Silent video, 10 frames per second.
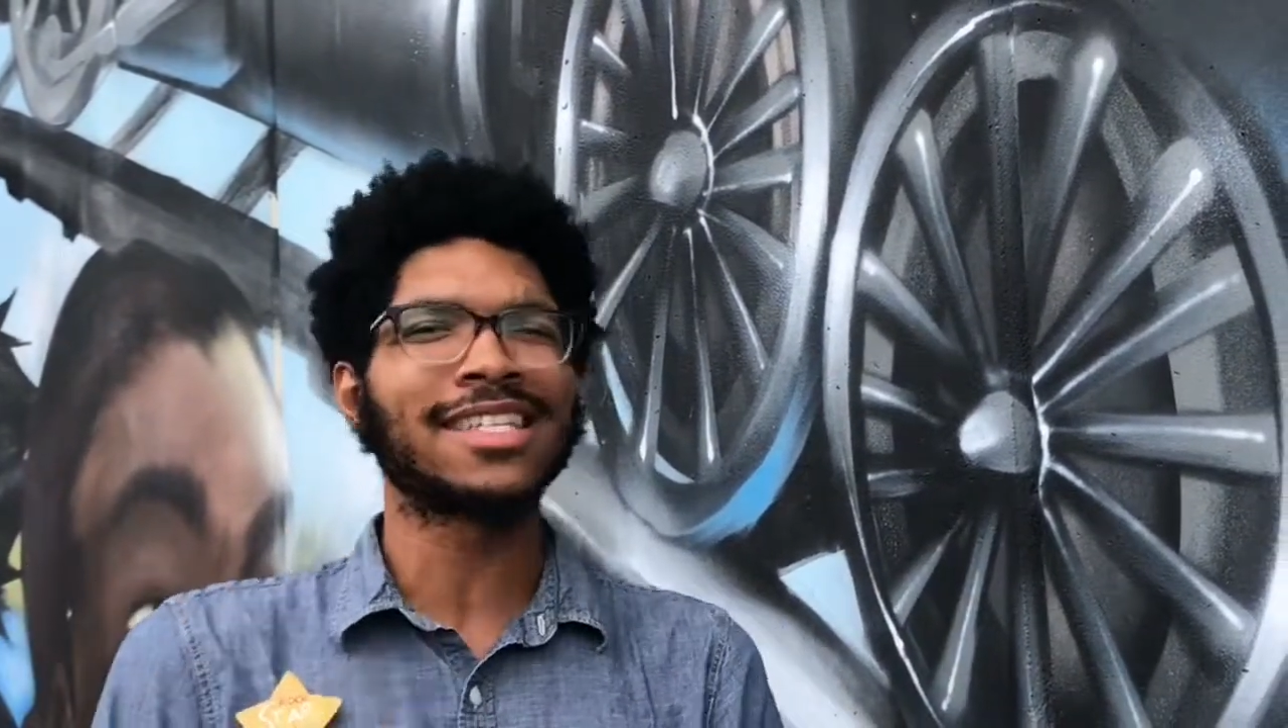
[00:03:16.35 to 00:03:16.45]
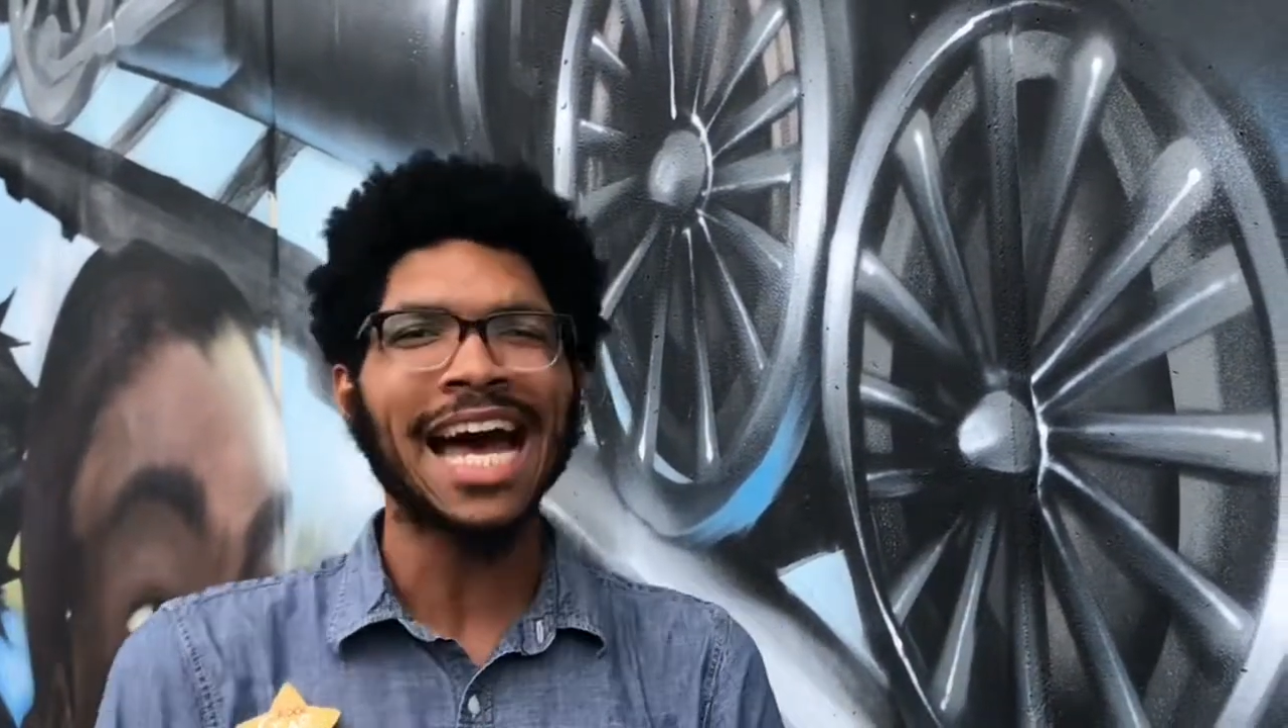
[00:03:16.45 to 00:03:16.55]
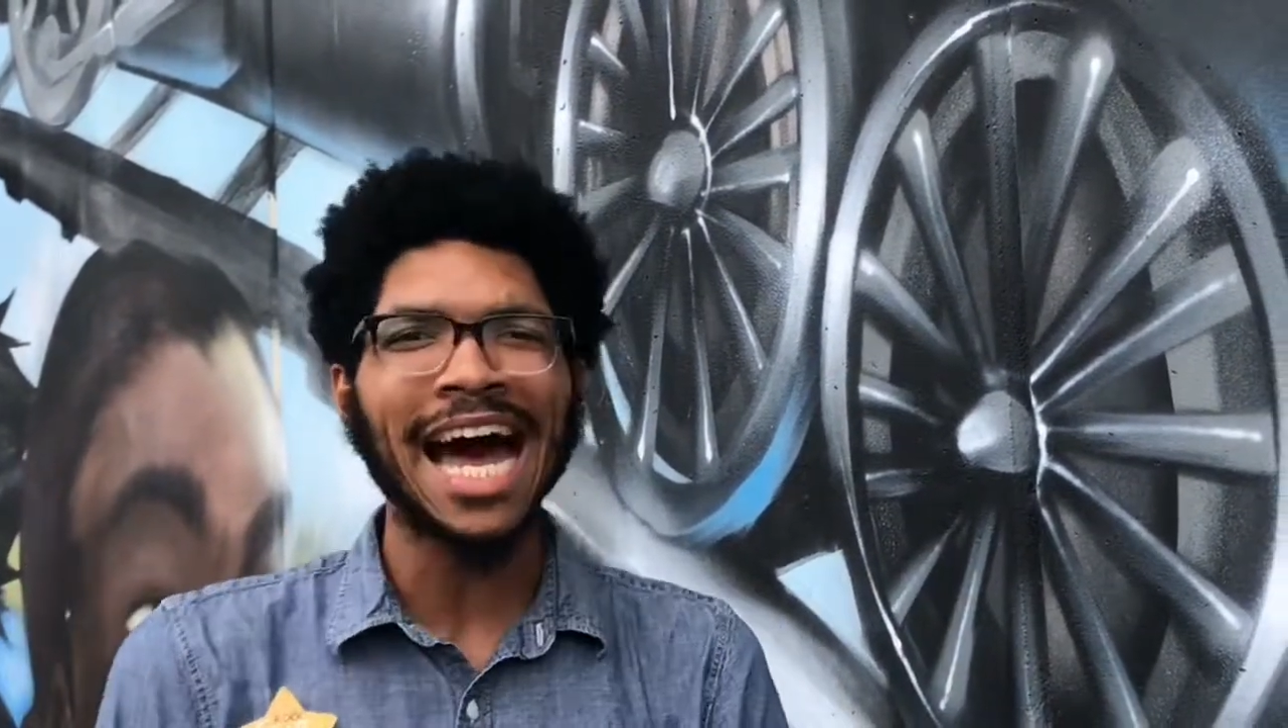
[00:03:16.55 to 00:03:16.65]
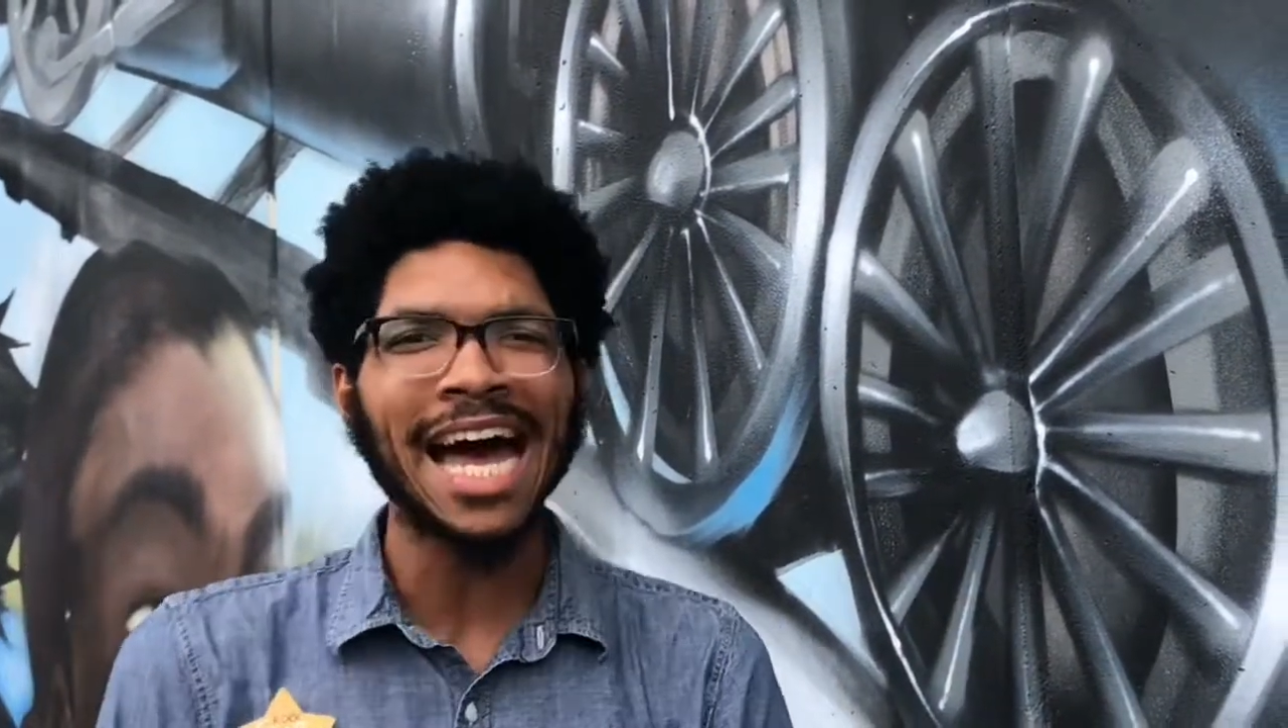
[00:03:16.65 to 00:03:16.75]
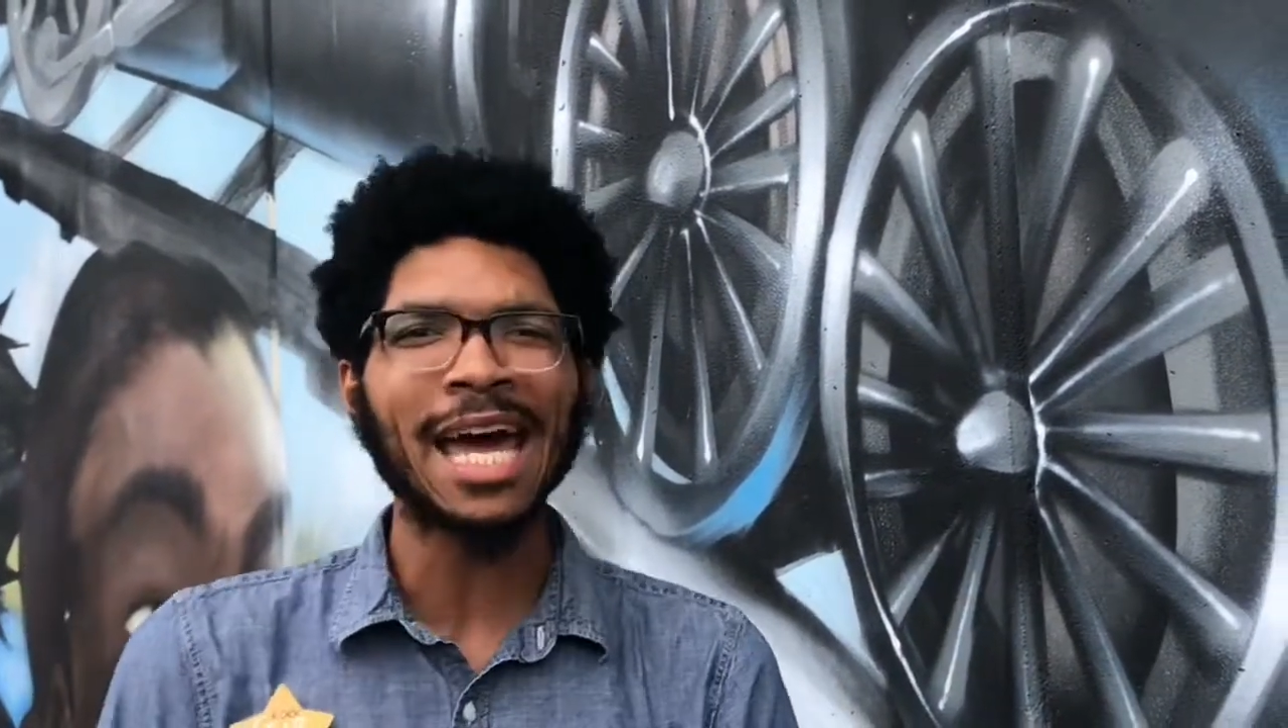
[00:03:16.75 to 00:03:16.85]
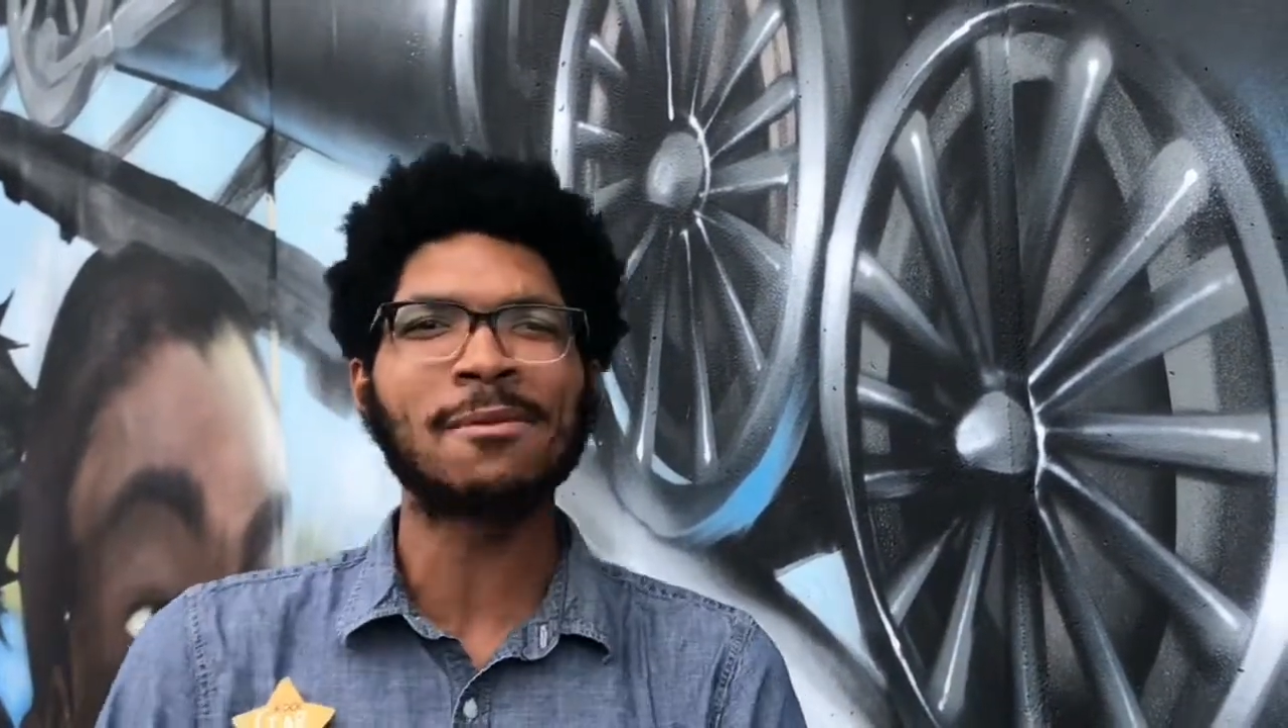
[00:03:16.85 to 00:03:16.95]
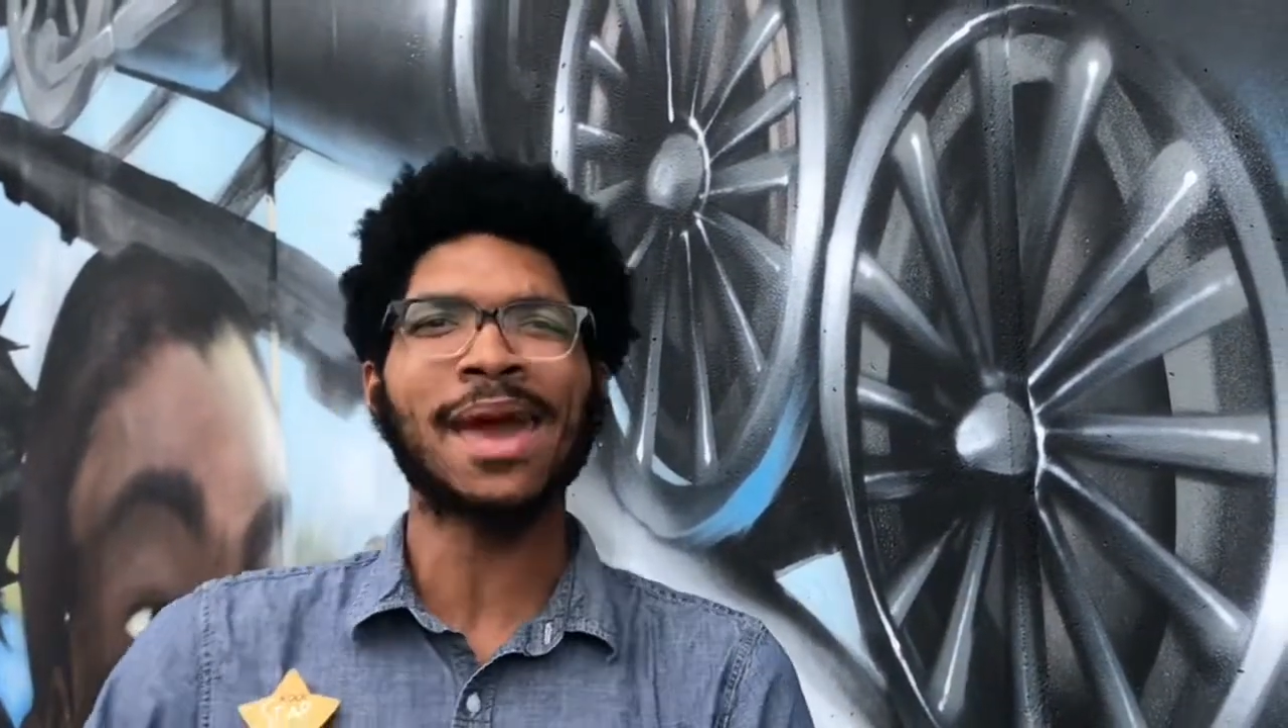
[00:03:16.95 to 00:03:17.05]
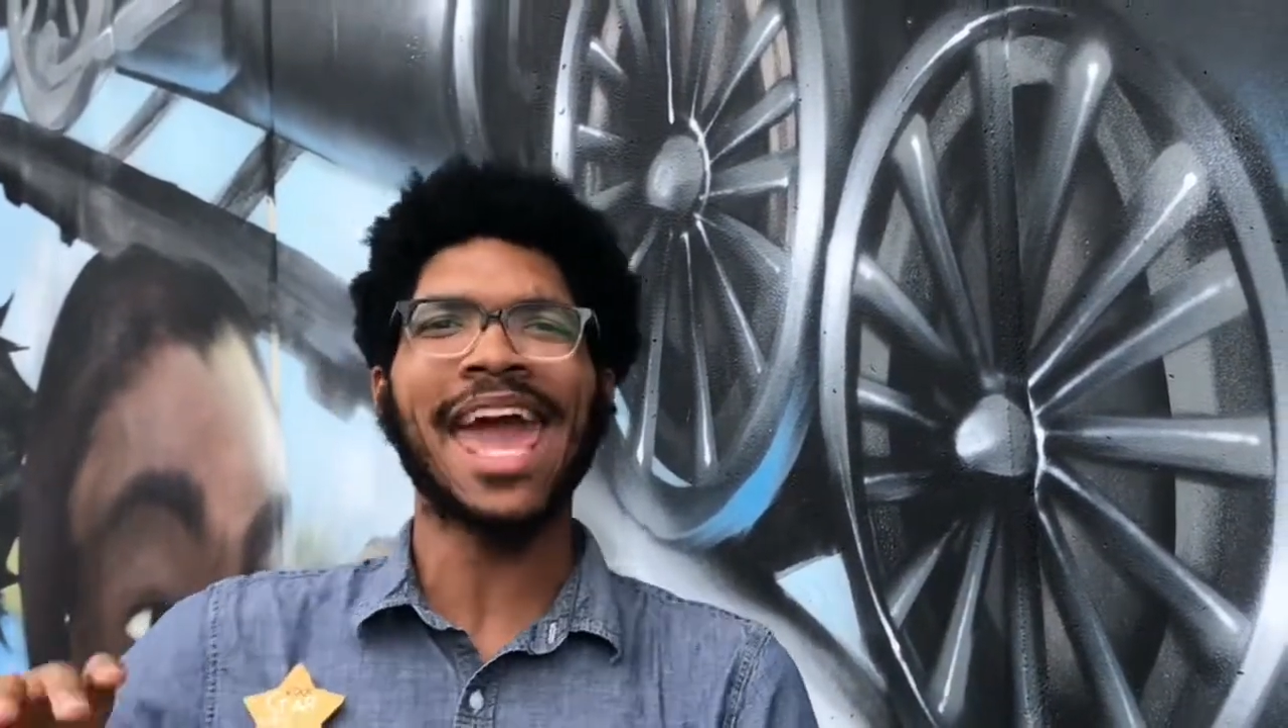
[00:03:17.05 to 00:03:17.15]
time